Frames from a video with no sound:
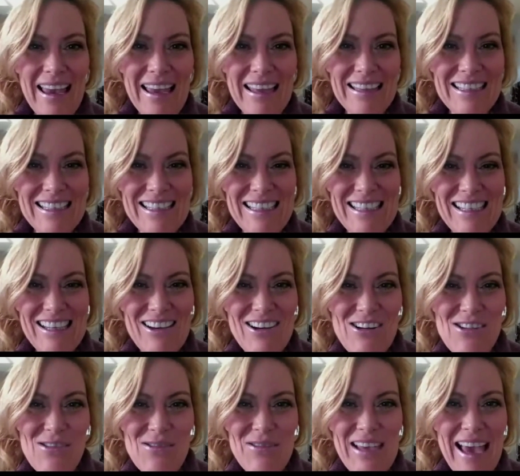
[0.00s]
And
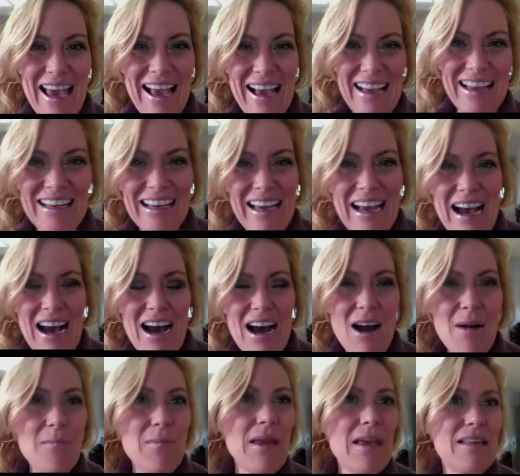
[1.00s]
so, yeah.
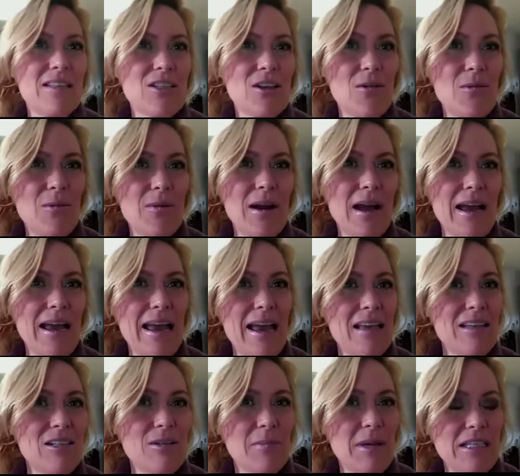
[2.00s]
And so I
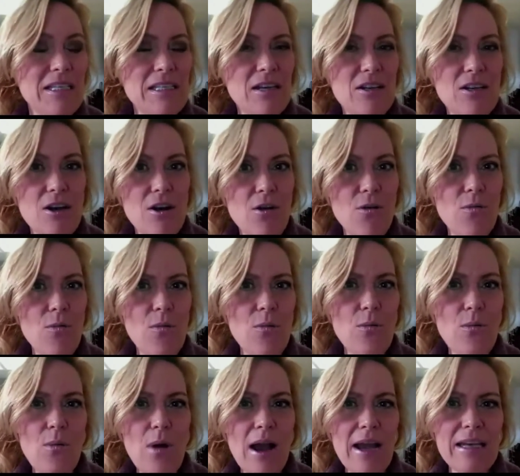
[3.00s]
asked him, I said,
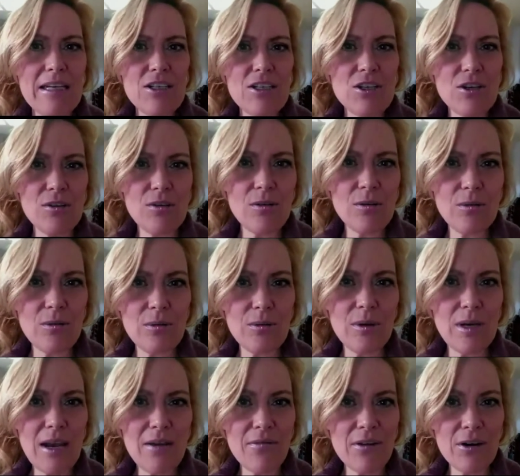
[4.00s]
why did you
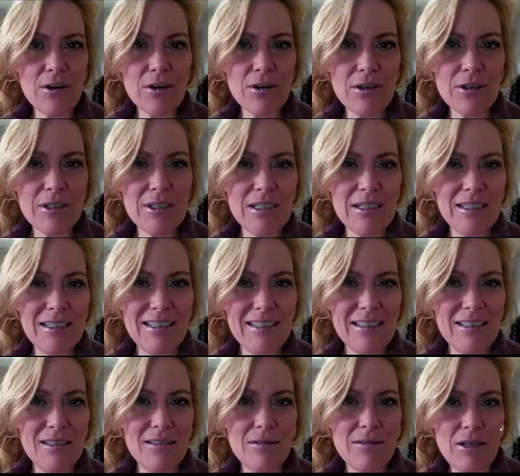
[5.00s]
never,
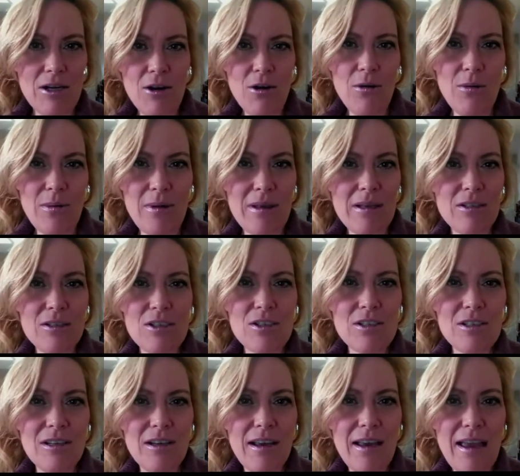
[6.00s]

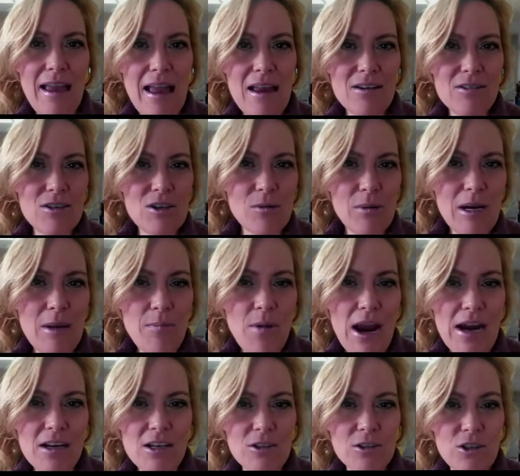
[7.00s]
do any
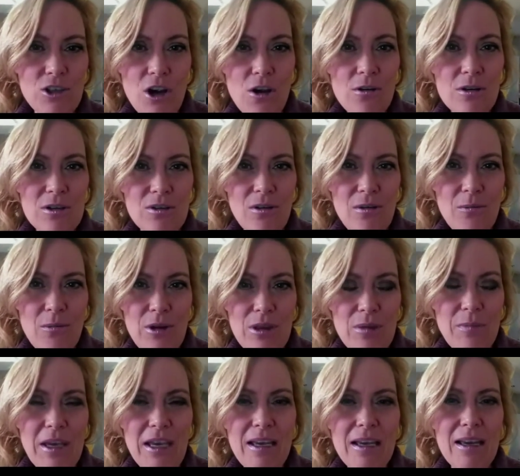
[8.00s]
practical jokes
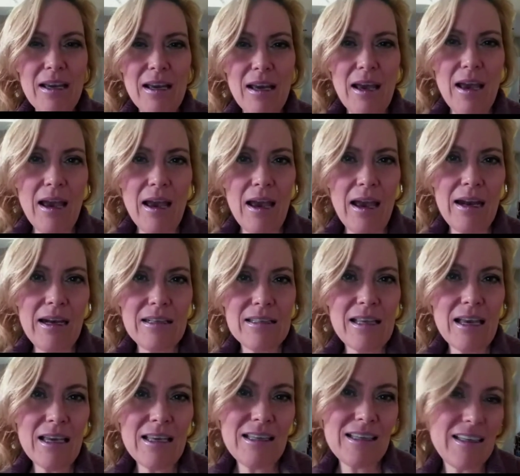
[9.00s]
with me? And he's
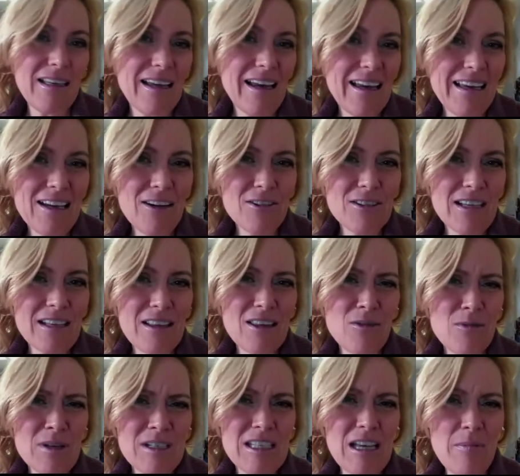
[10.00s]
like, yeah, he goes,
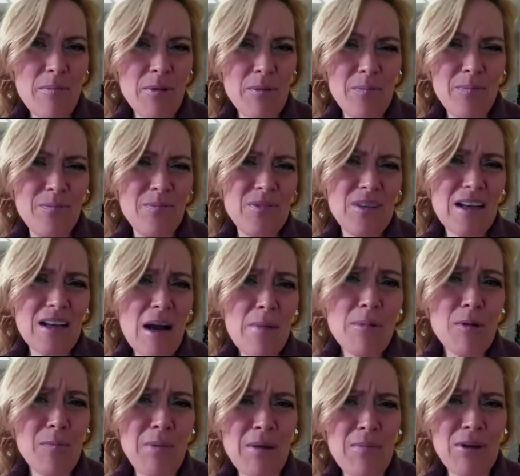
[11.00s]
there were a
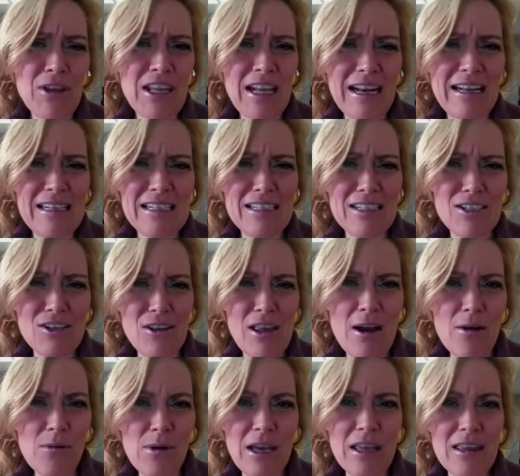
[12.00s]
couple people that I didn't do
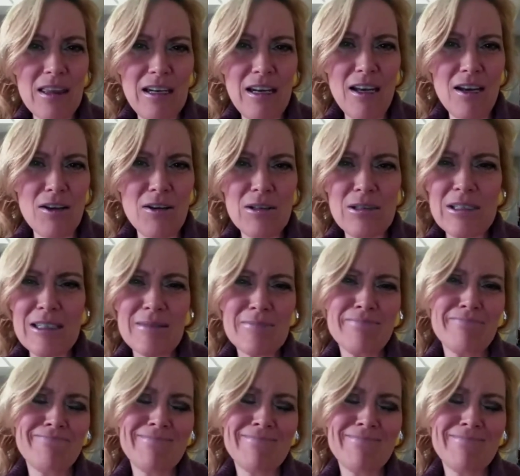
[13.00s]
that with. And he goes,